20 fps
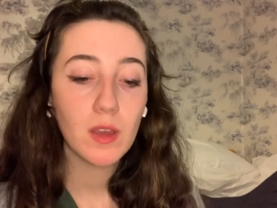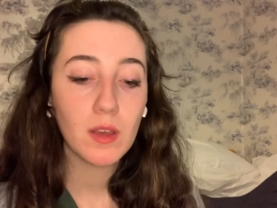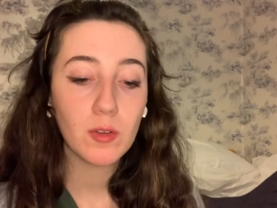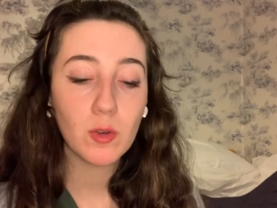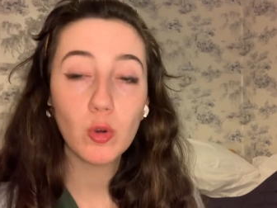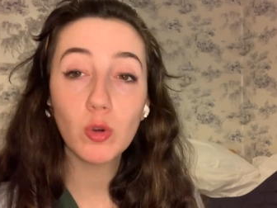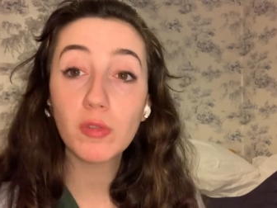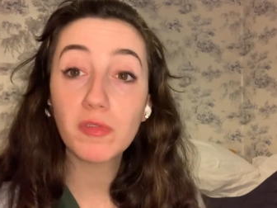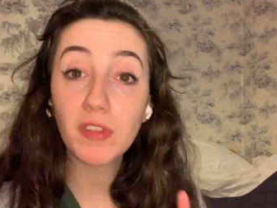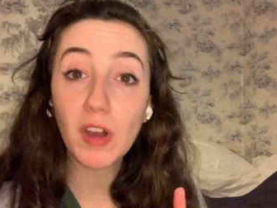
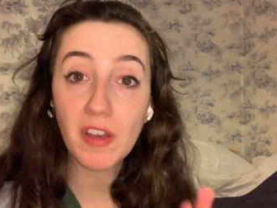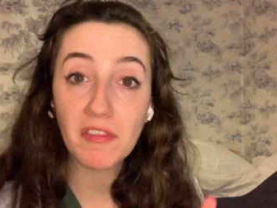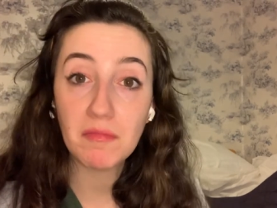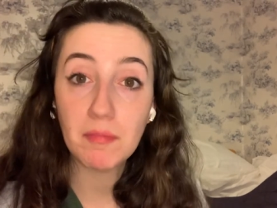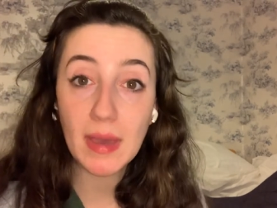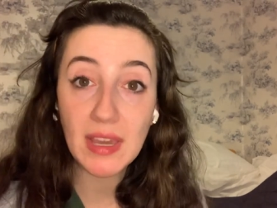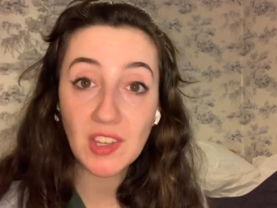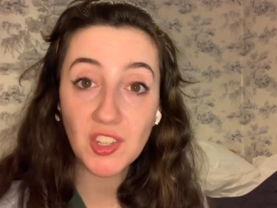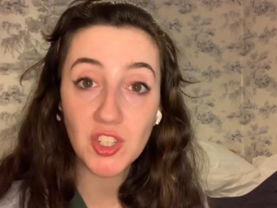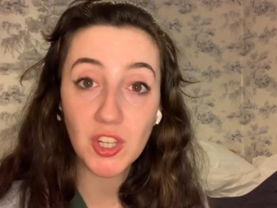chord five
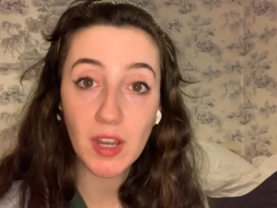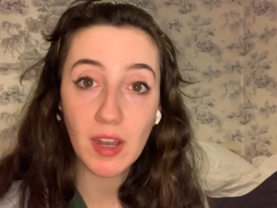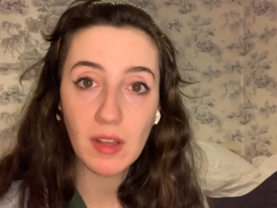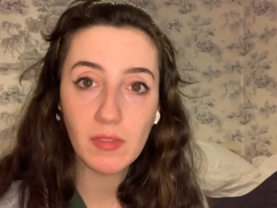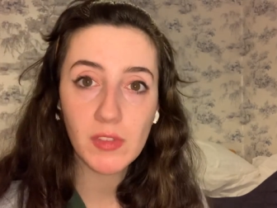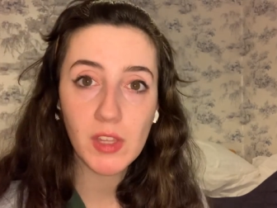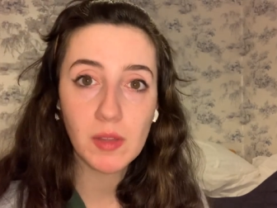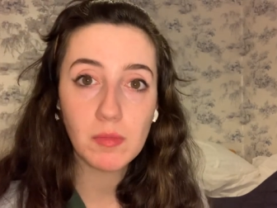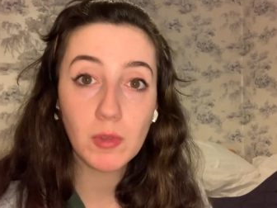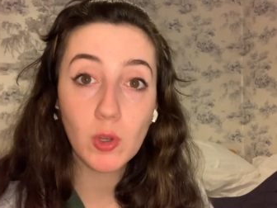major
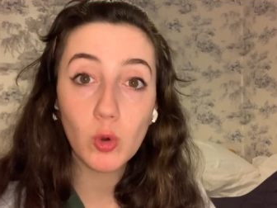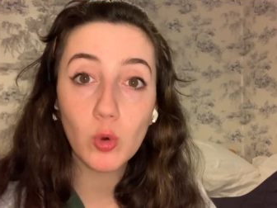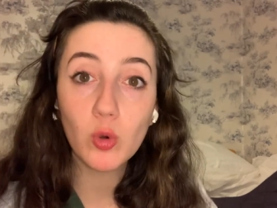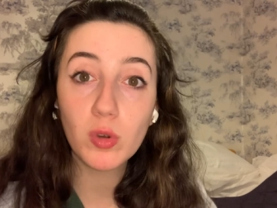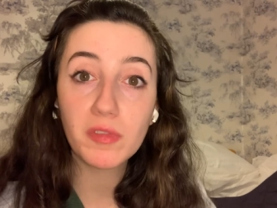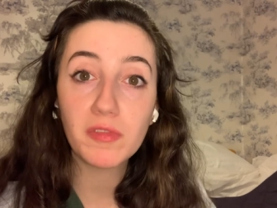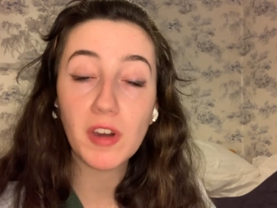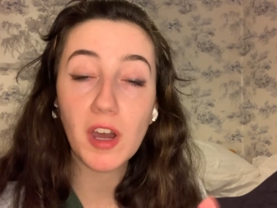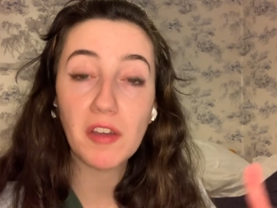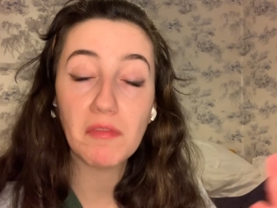and then
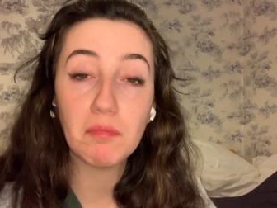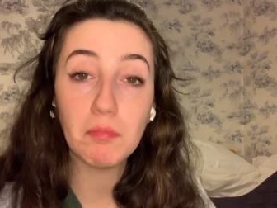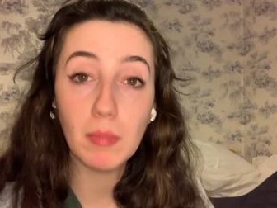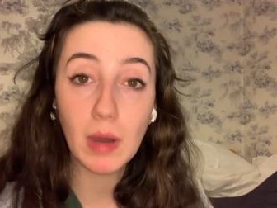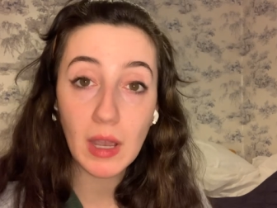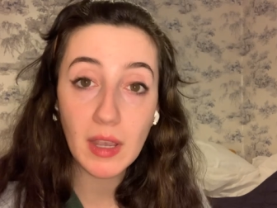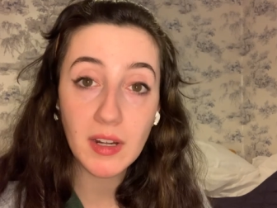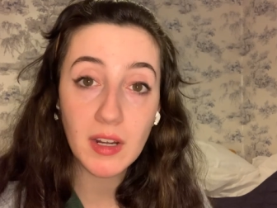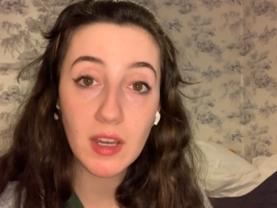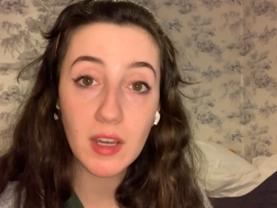chord five
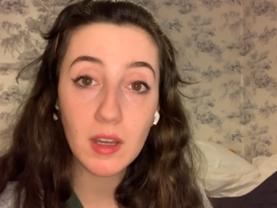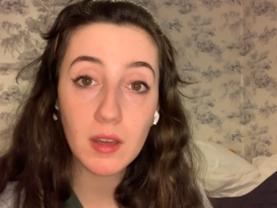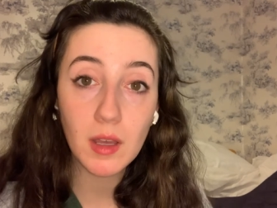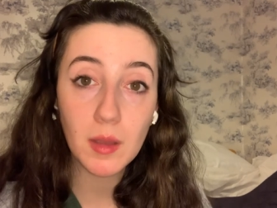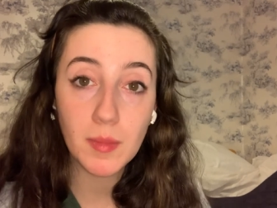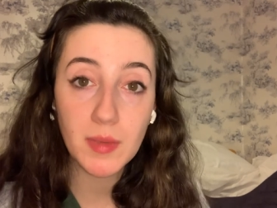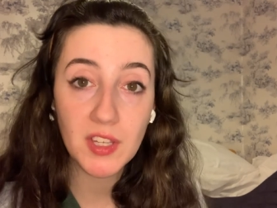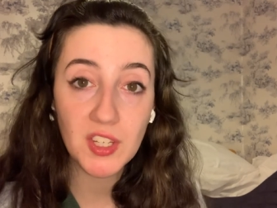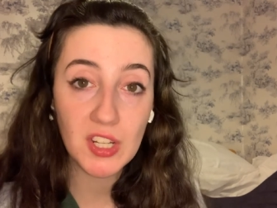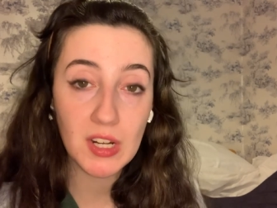minor
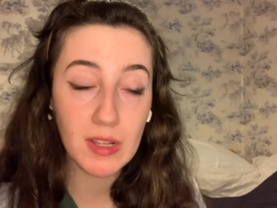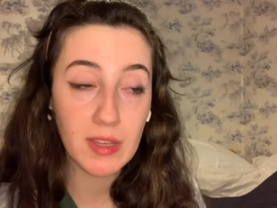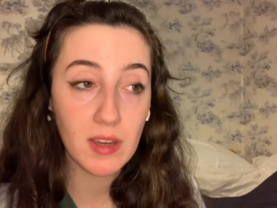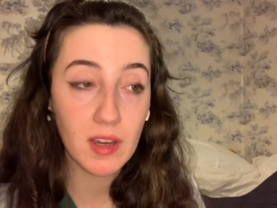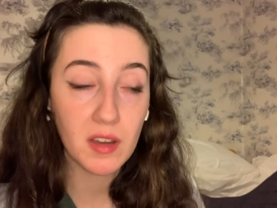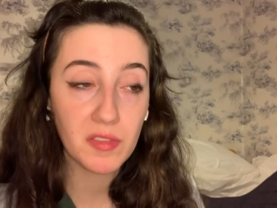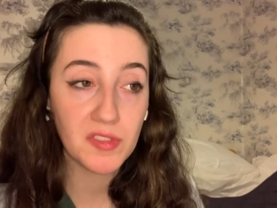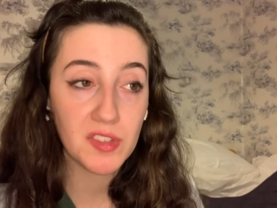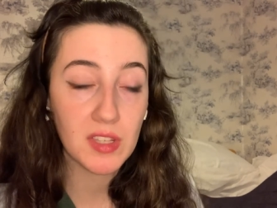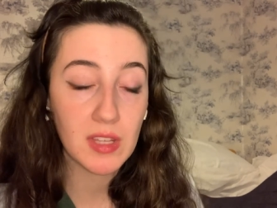immediately
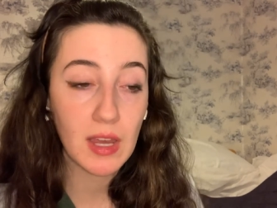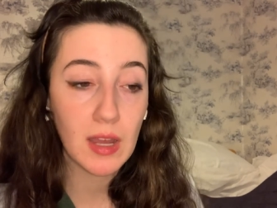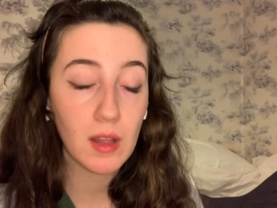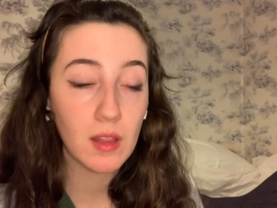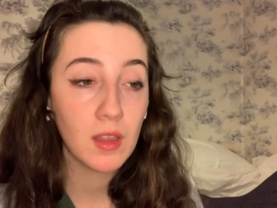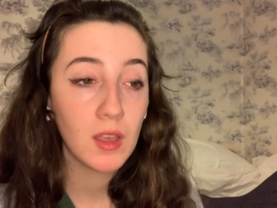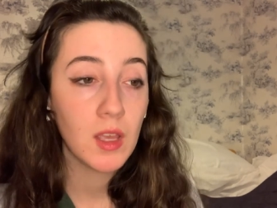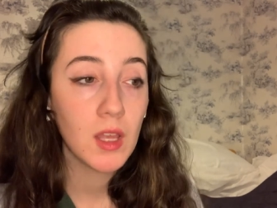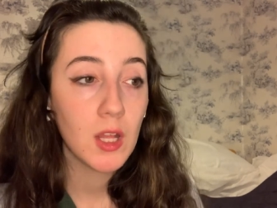after that.